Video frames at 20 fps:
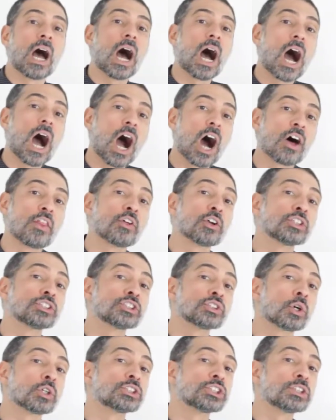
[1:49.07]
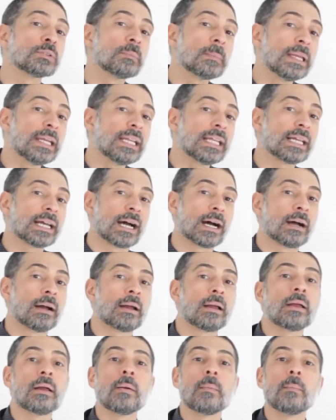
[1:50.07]
other social media,
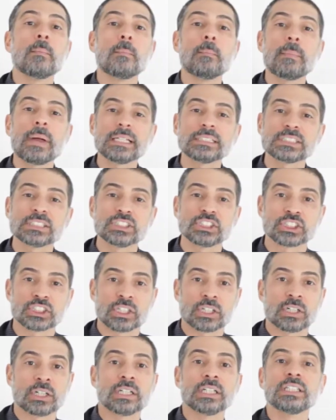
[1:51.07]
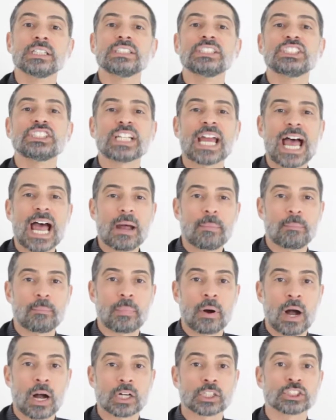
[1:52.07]
Messenger, chat
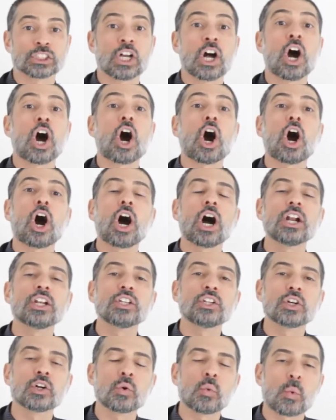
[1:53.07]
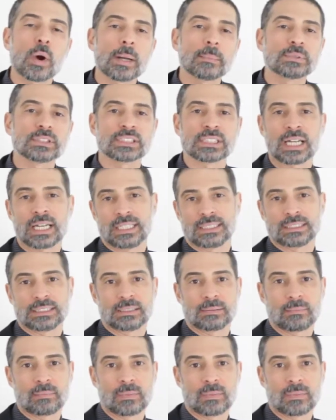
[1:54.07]
box, on your website,